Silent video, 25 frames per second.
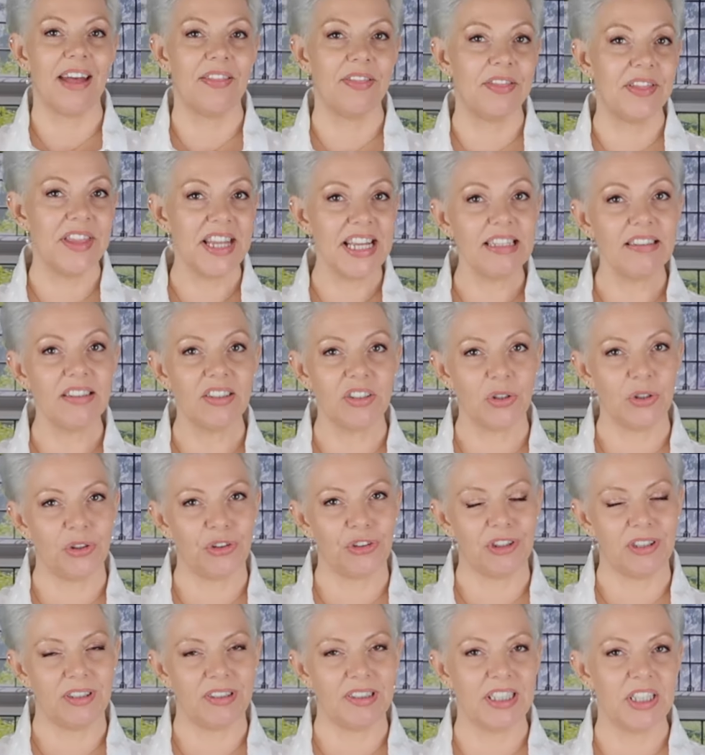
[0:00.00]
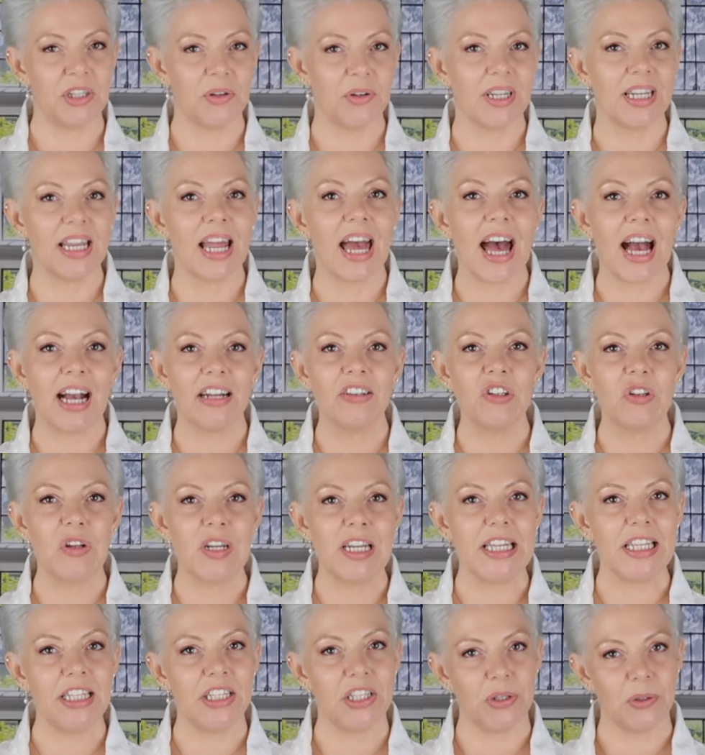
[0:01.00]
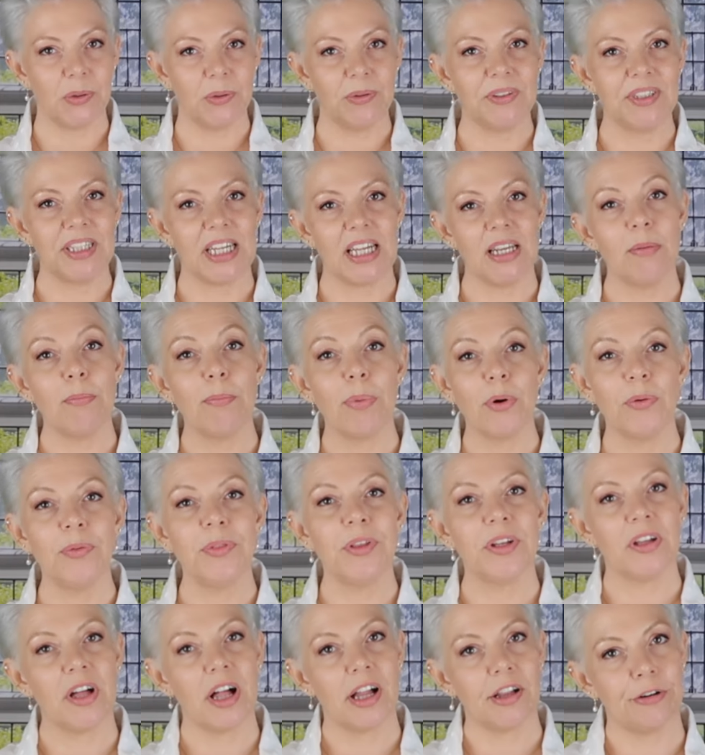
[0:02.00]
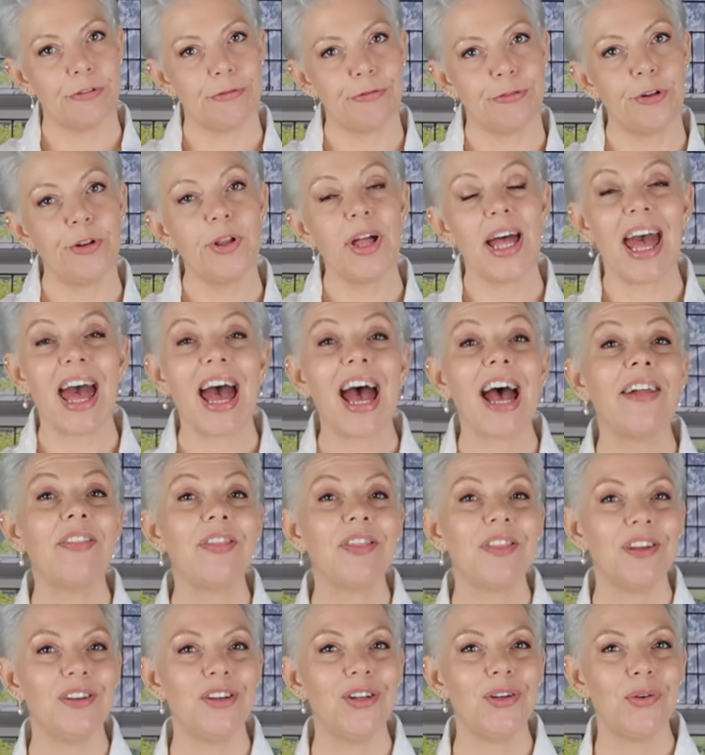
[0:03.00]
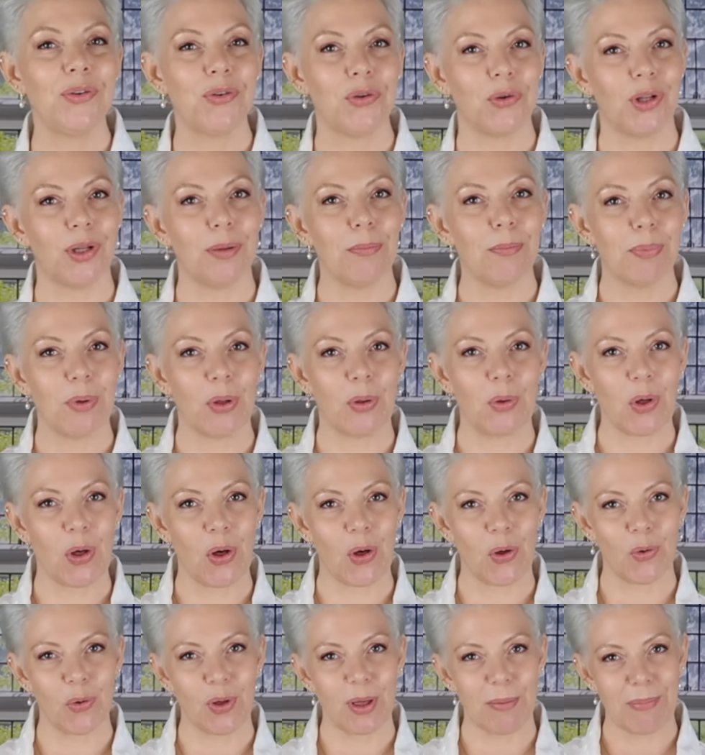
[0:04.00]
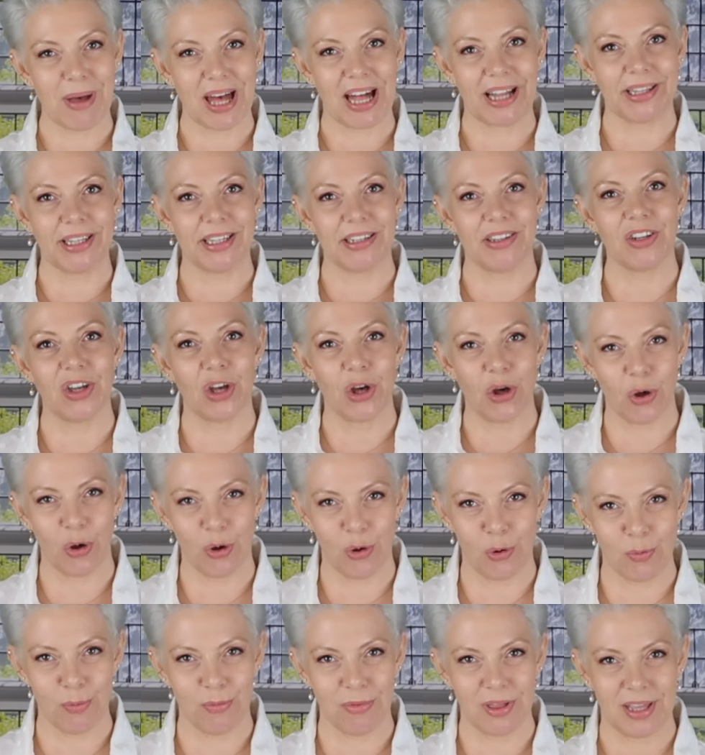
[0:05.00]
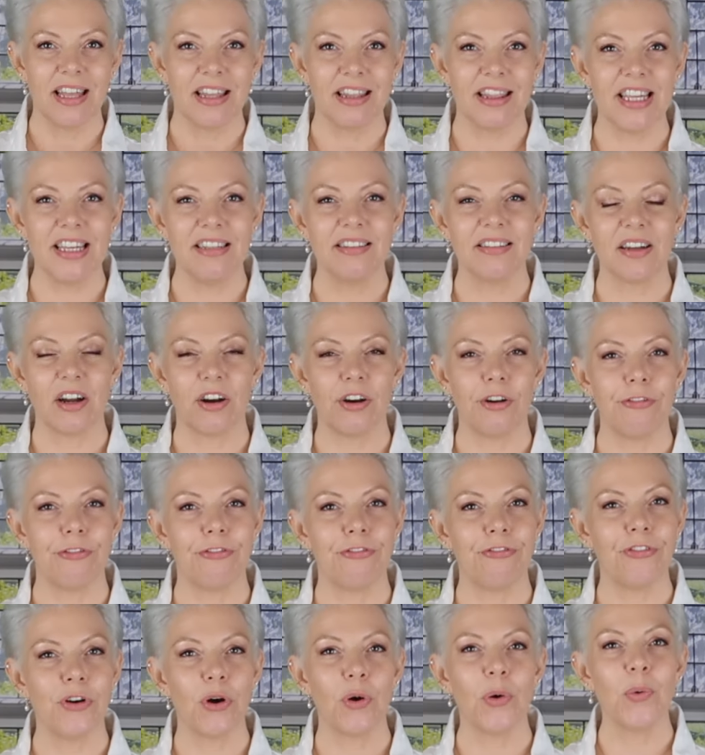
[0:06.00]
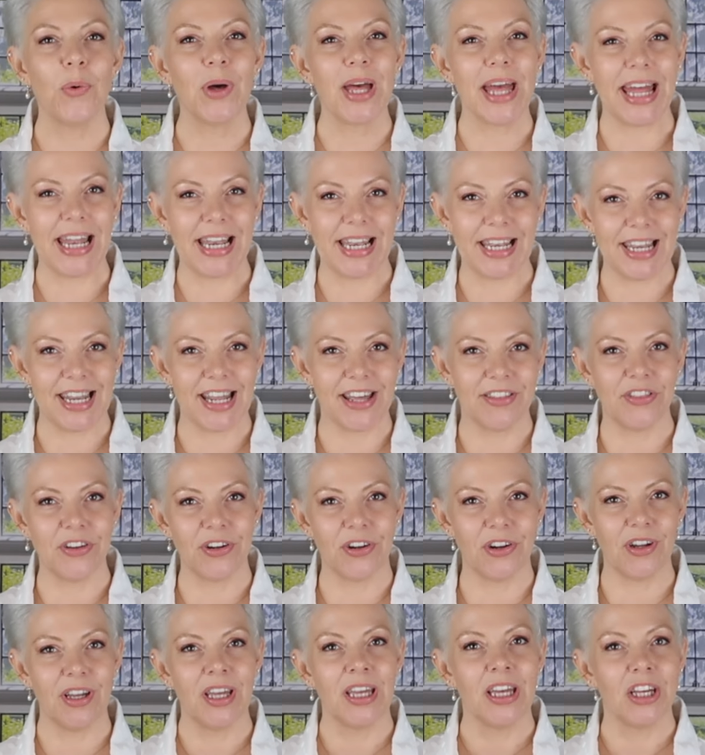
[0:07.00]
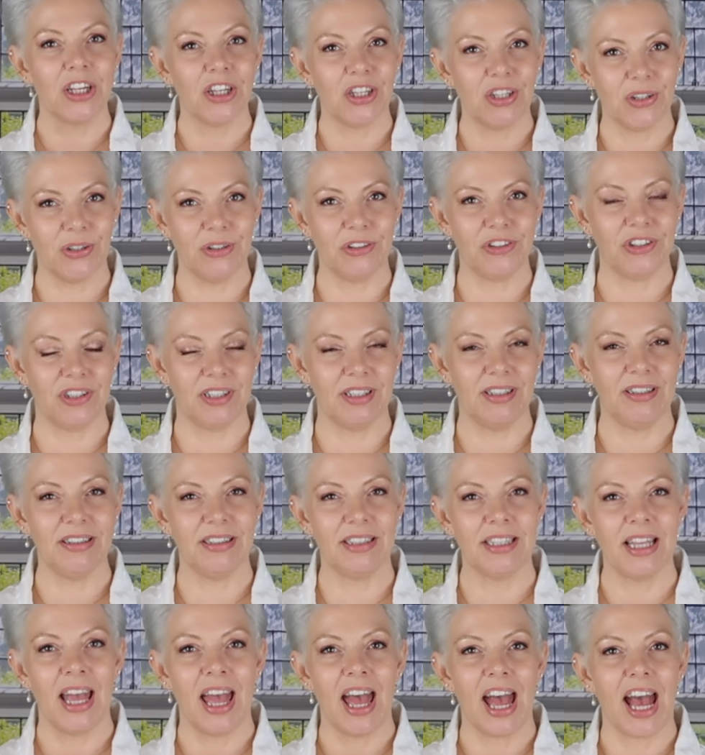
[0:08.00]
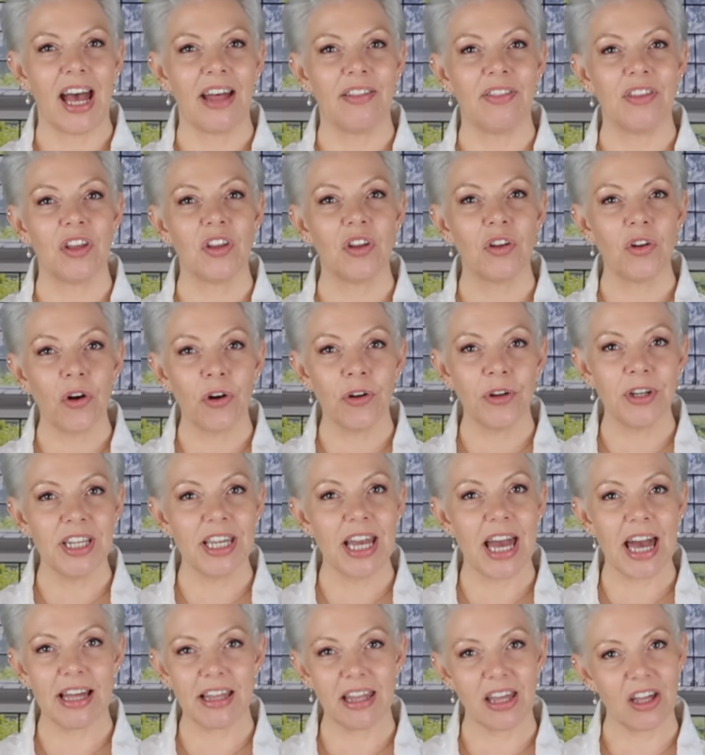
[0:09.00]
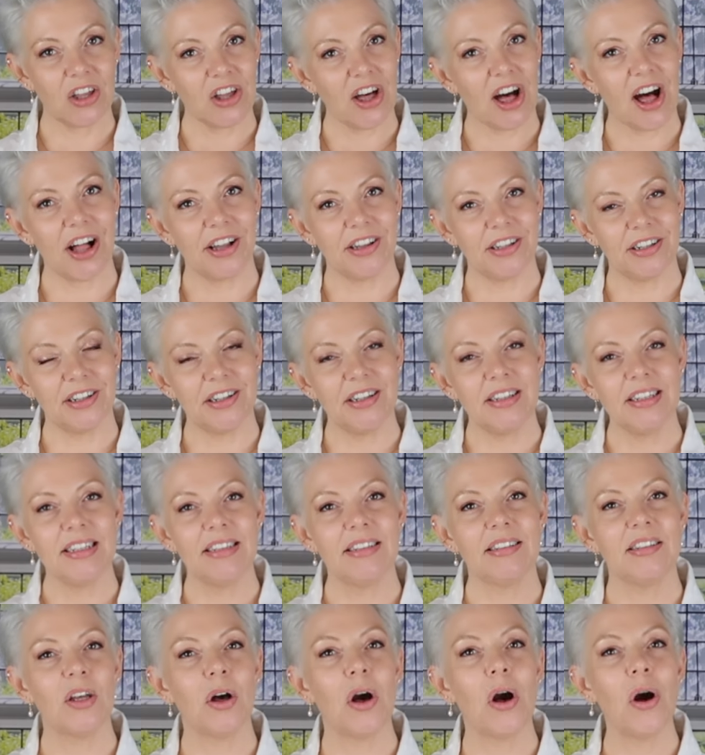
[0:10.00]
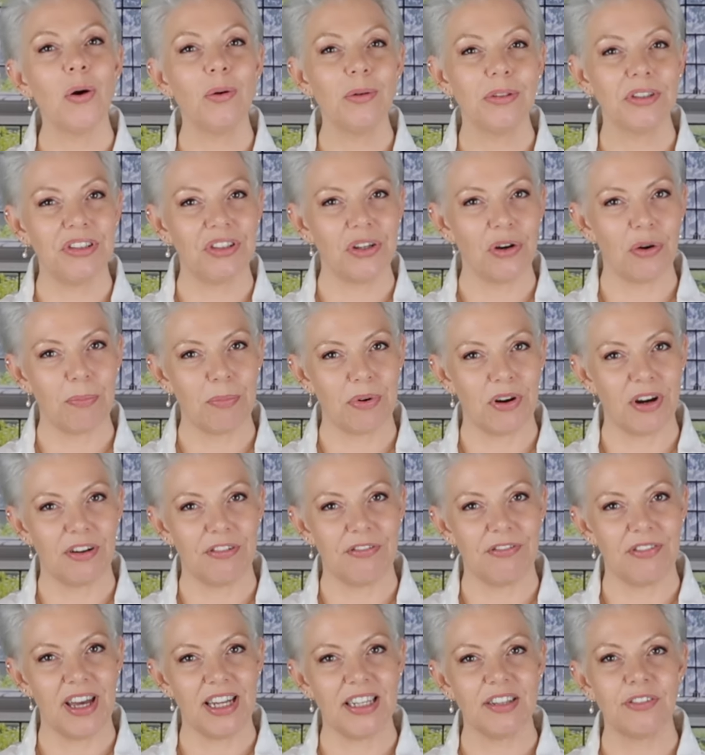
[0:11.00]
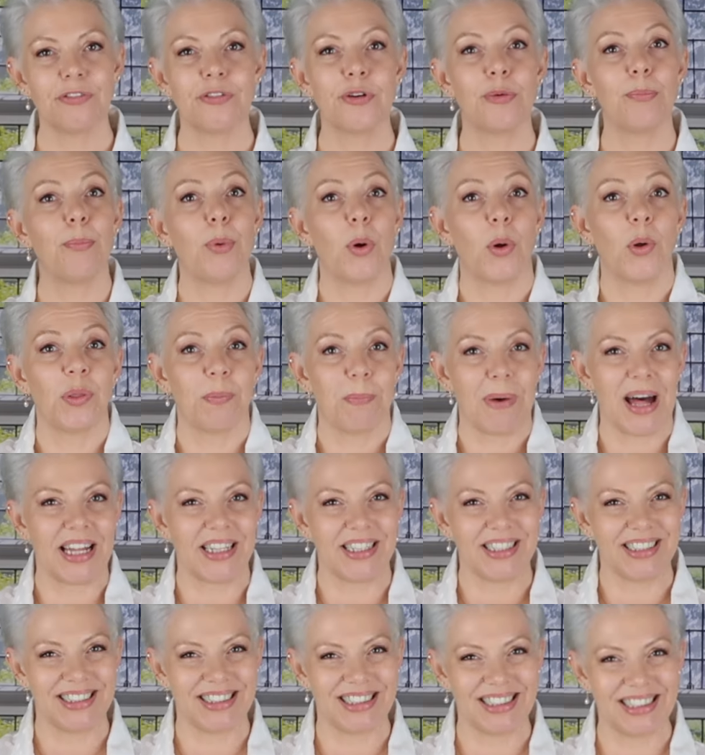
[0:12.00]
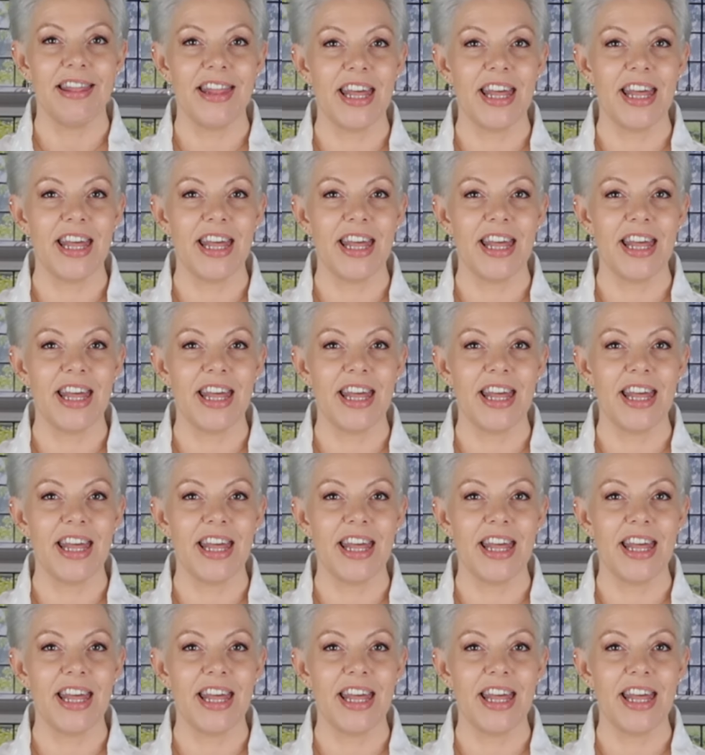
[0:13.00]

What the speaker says: And these cushions you can actually use in both the colorful and the neutral boho palette home. These are faux leather cushions, and the cognac color is also perfect for both palettes.